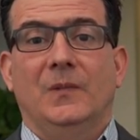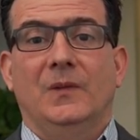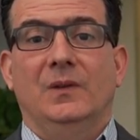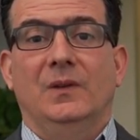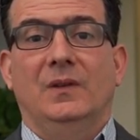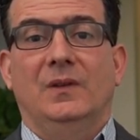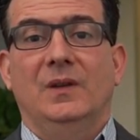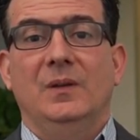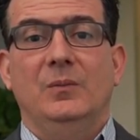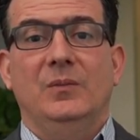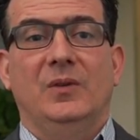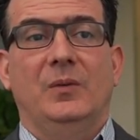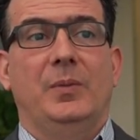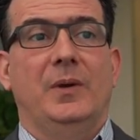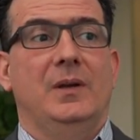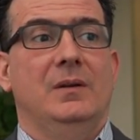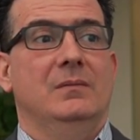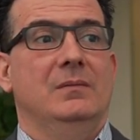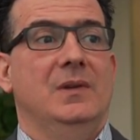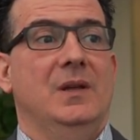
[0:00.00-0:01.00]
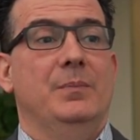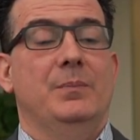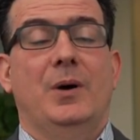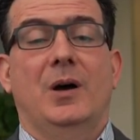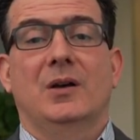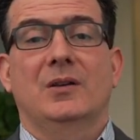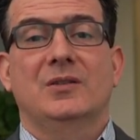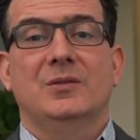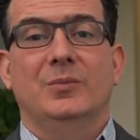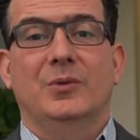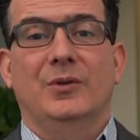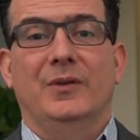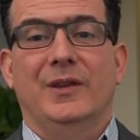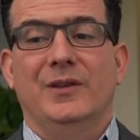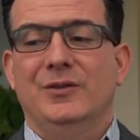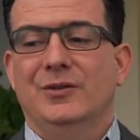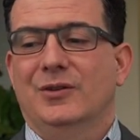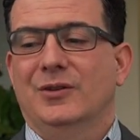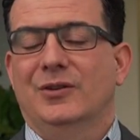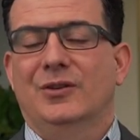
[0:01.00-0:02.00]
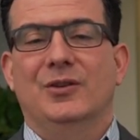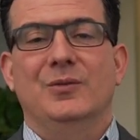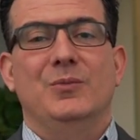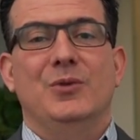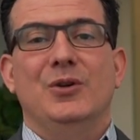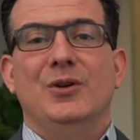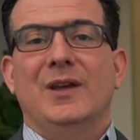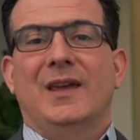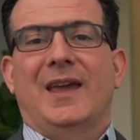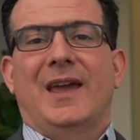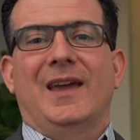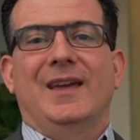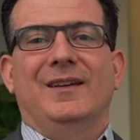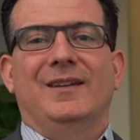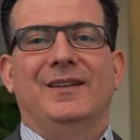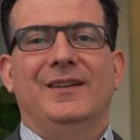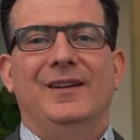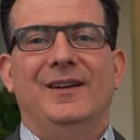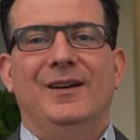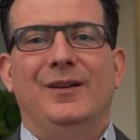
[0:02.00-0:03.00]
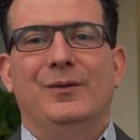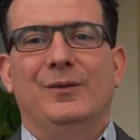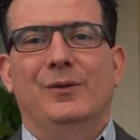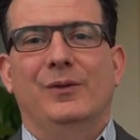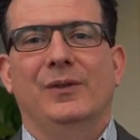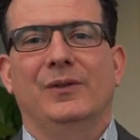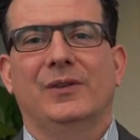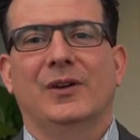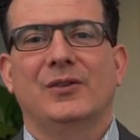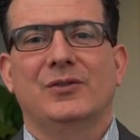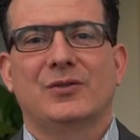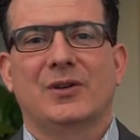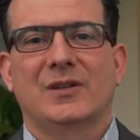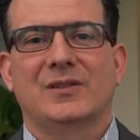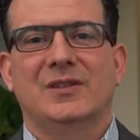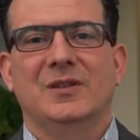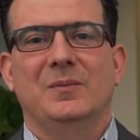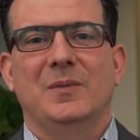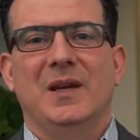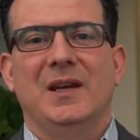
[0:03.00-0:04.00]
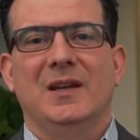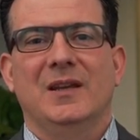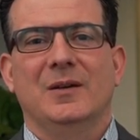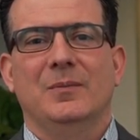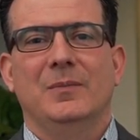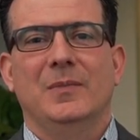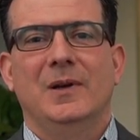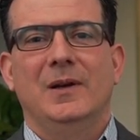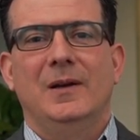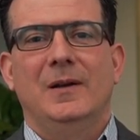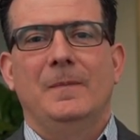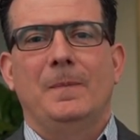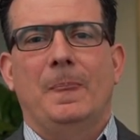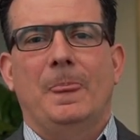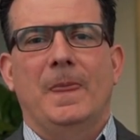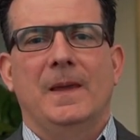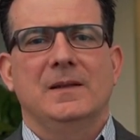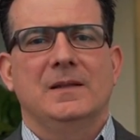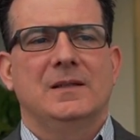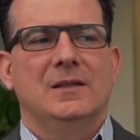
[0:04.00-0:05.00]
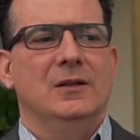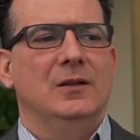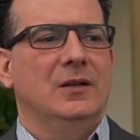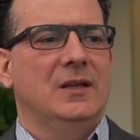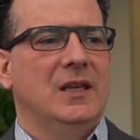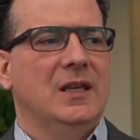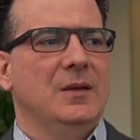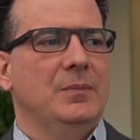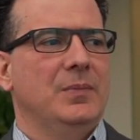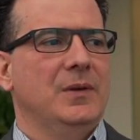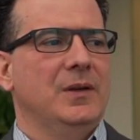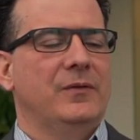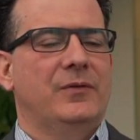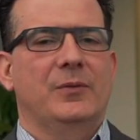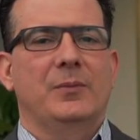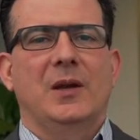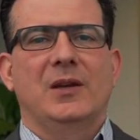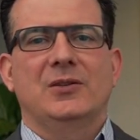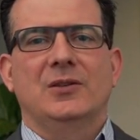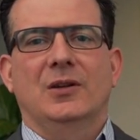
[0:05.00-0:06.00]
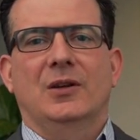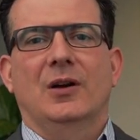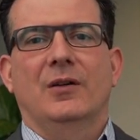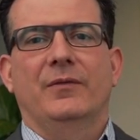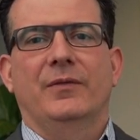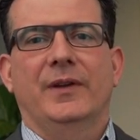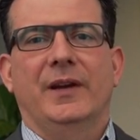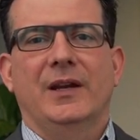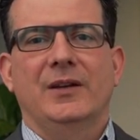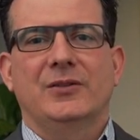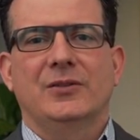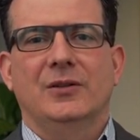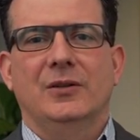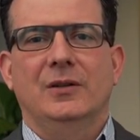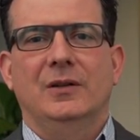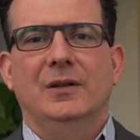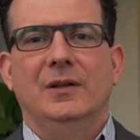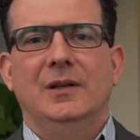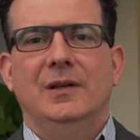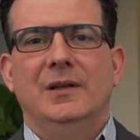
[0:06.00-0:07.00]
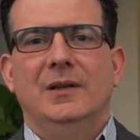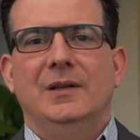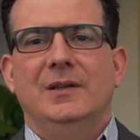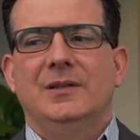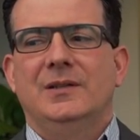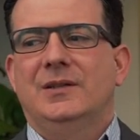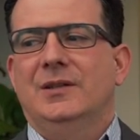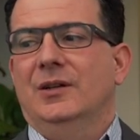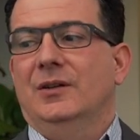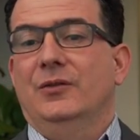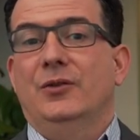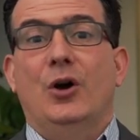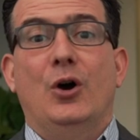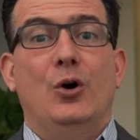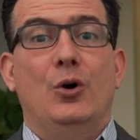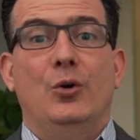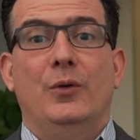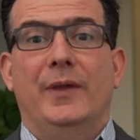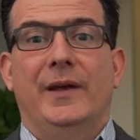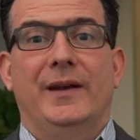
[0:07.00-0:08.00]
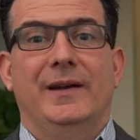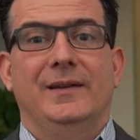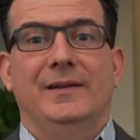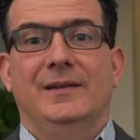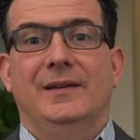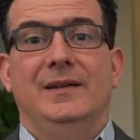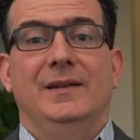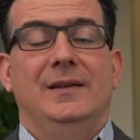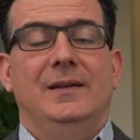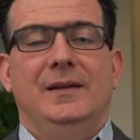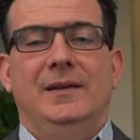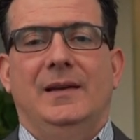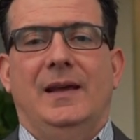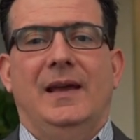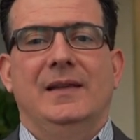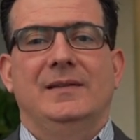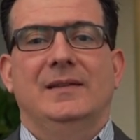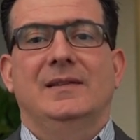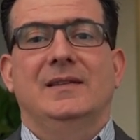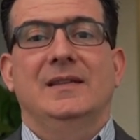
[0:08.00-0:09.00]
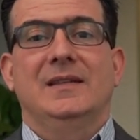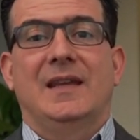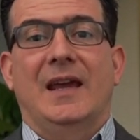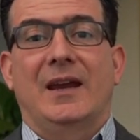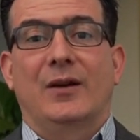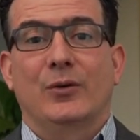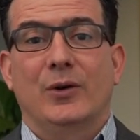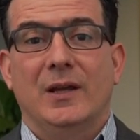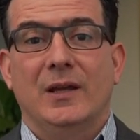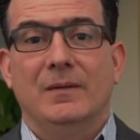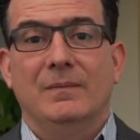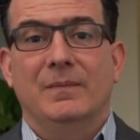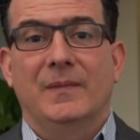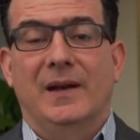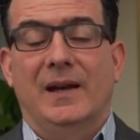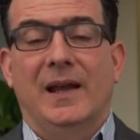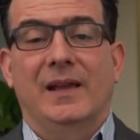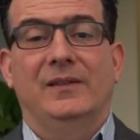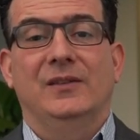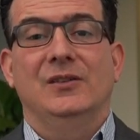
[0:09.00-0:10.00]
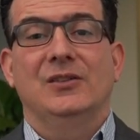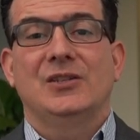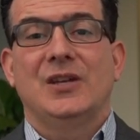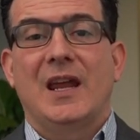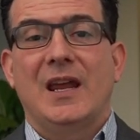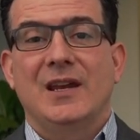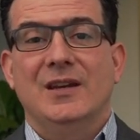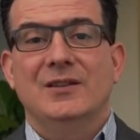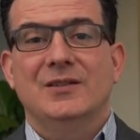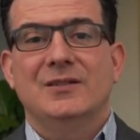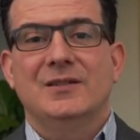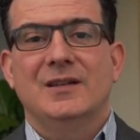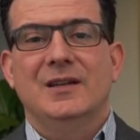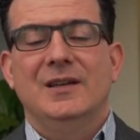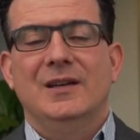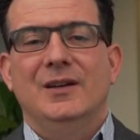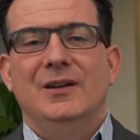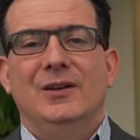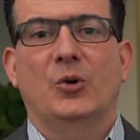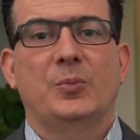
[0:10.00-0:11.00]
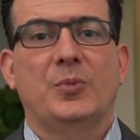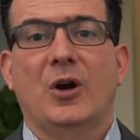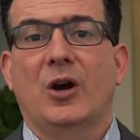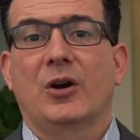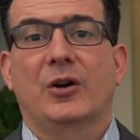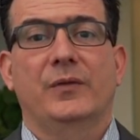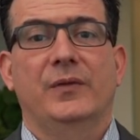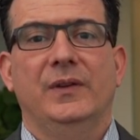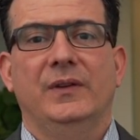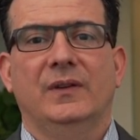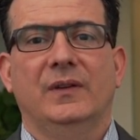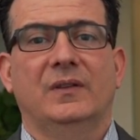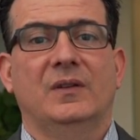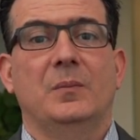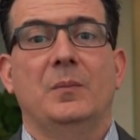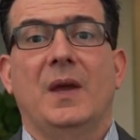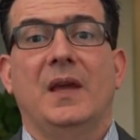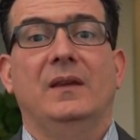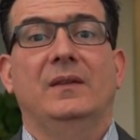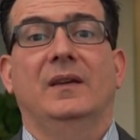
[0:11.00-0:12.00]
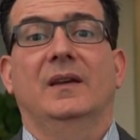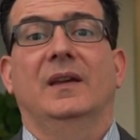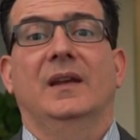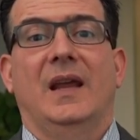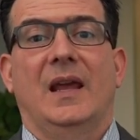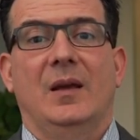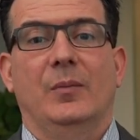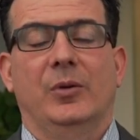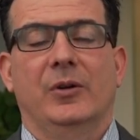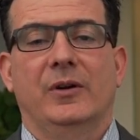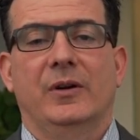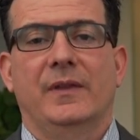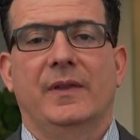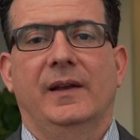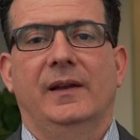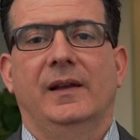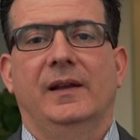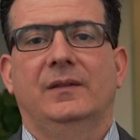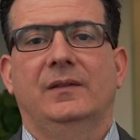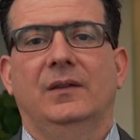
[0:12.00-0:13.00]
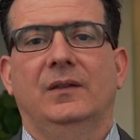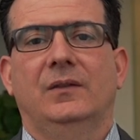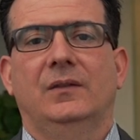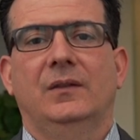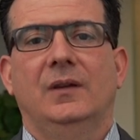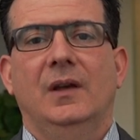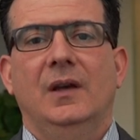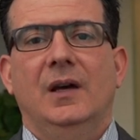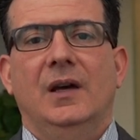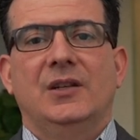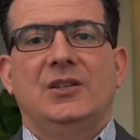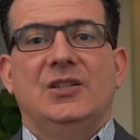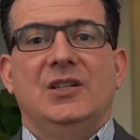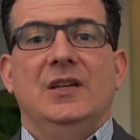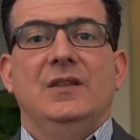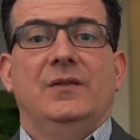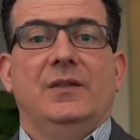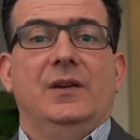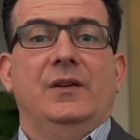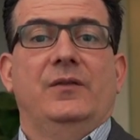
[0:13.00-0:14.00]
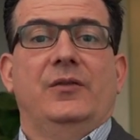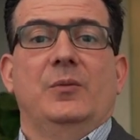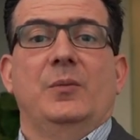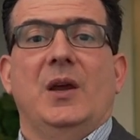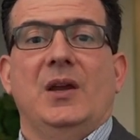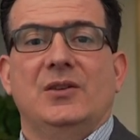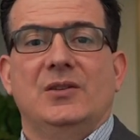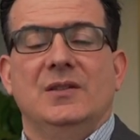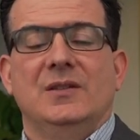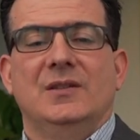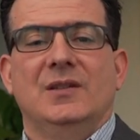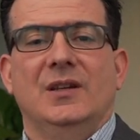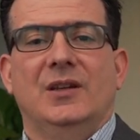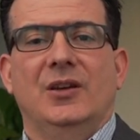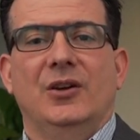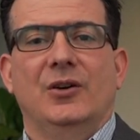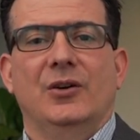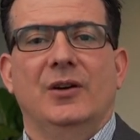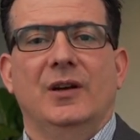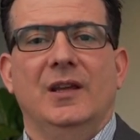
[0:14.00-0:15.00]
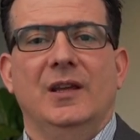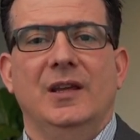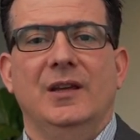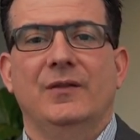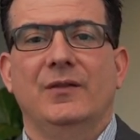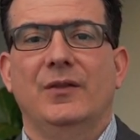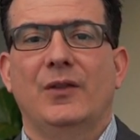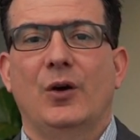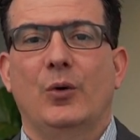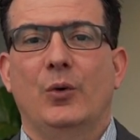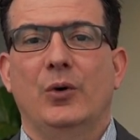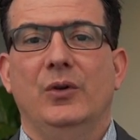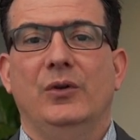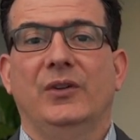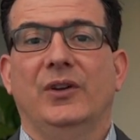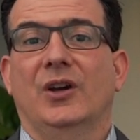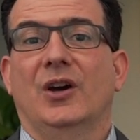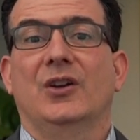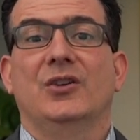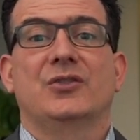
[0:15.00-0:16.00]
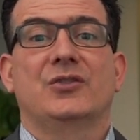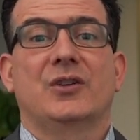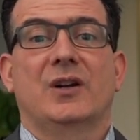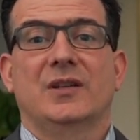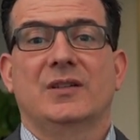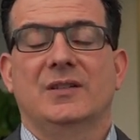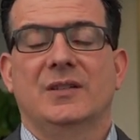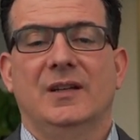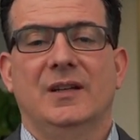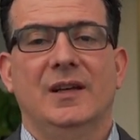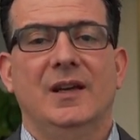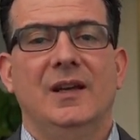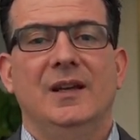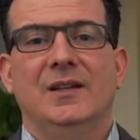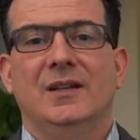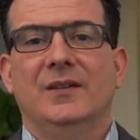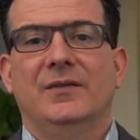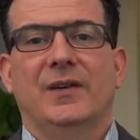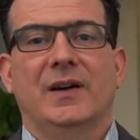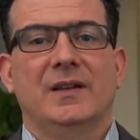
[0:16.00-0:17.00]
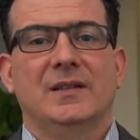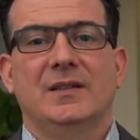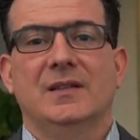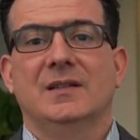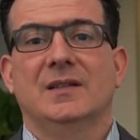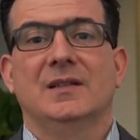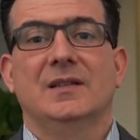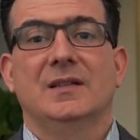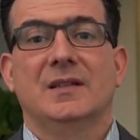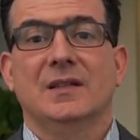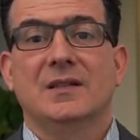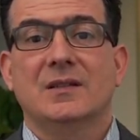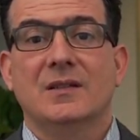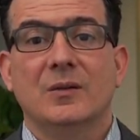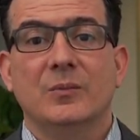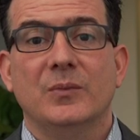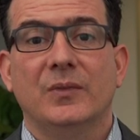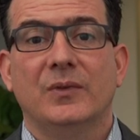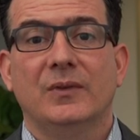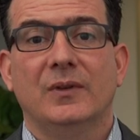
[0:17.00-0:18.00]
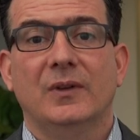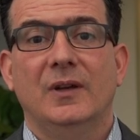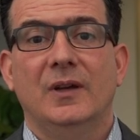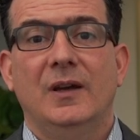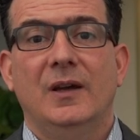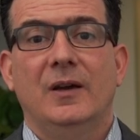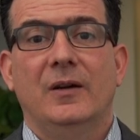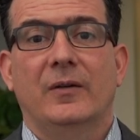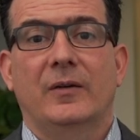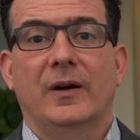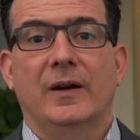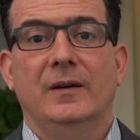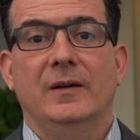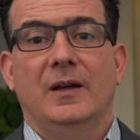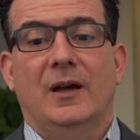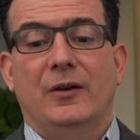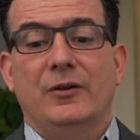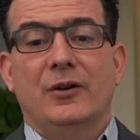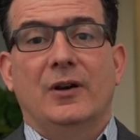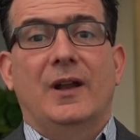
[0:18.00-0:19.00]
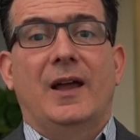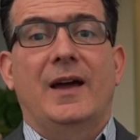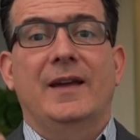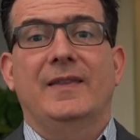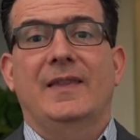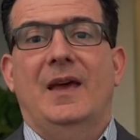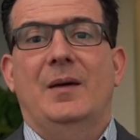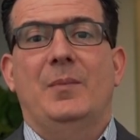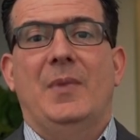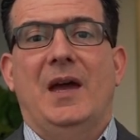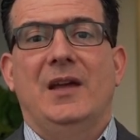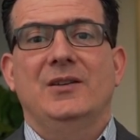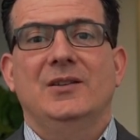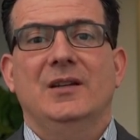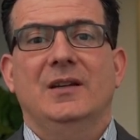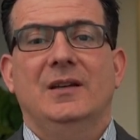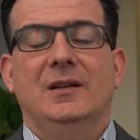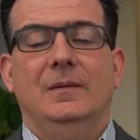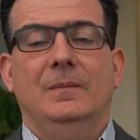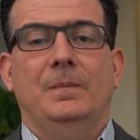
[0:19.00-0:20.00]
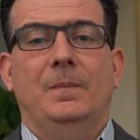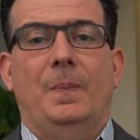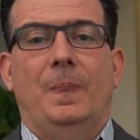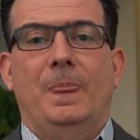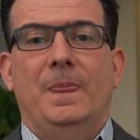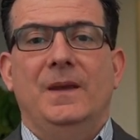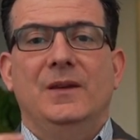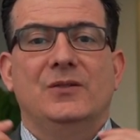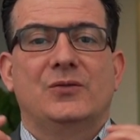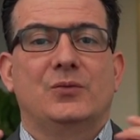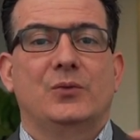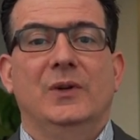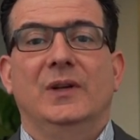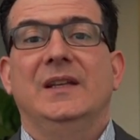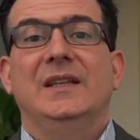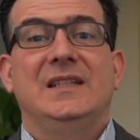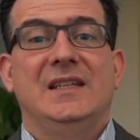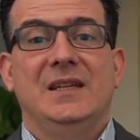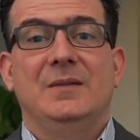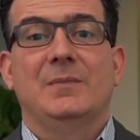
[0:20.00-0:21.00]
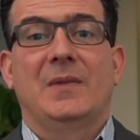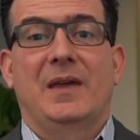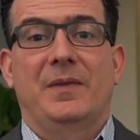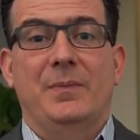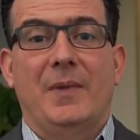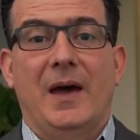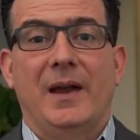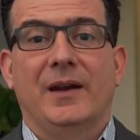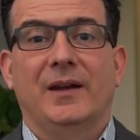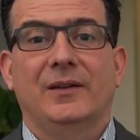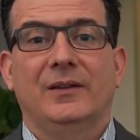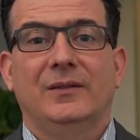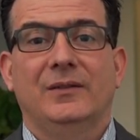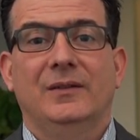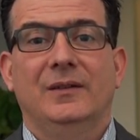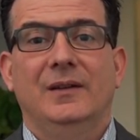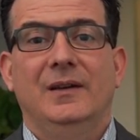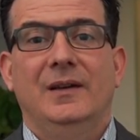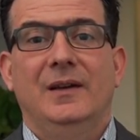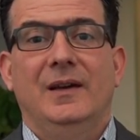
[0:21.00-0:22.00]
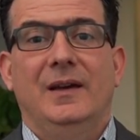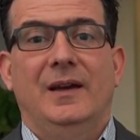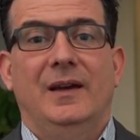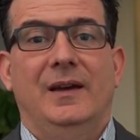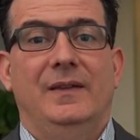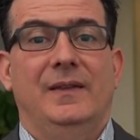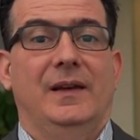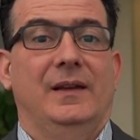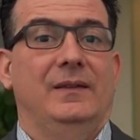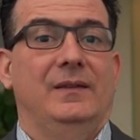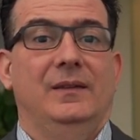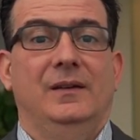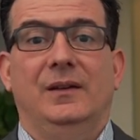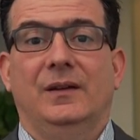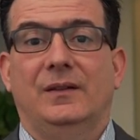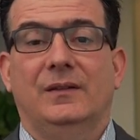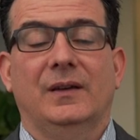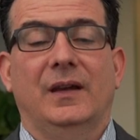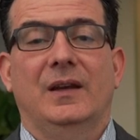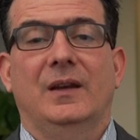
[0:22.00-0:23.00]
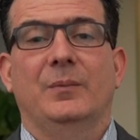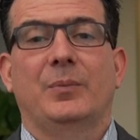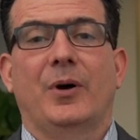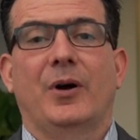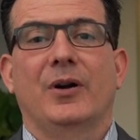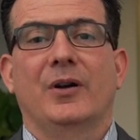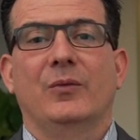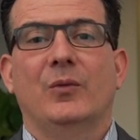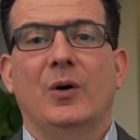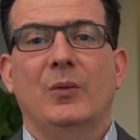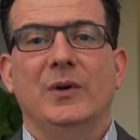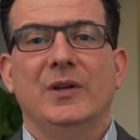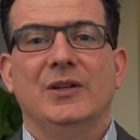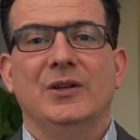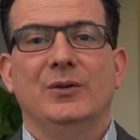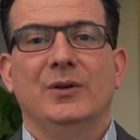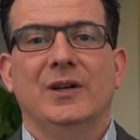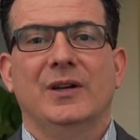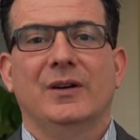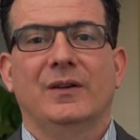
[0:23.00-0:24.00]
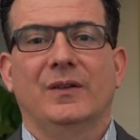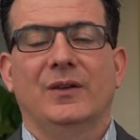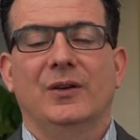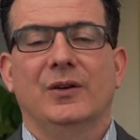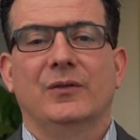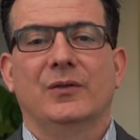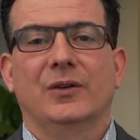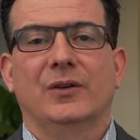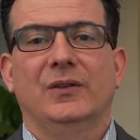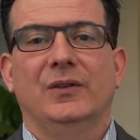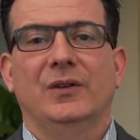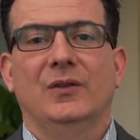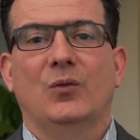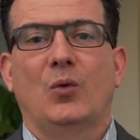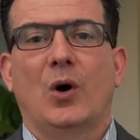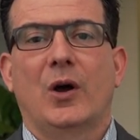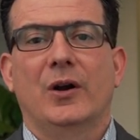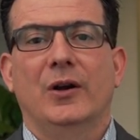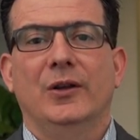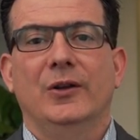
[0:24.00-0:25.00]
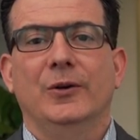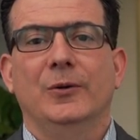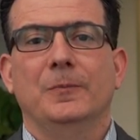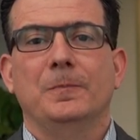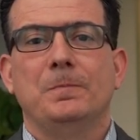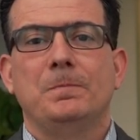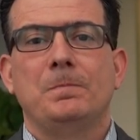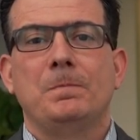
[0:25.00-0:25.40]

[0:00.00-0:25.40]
it seems a bit impossible that you could communicate through this untrusted medium still keep information confidential, still know that it, it, it has its integrity, that it hasn't changed. Cryptography is this amazing enabler that lets us achieve information security even though we're using untrusted devices and systems. Right? Underlying that magic is really deep mathematics, and that's an exciting part of what we do here at the University of Waterloo.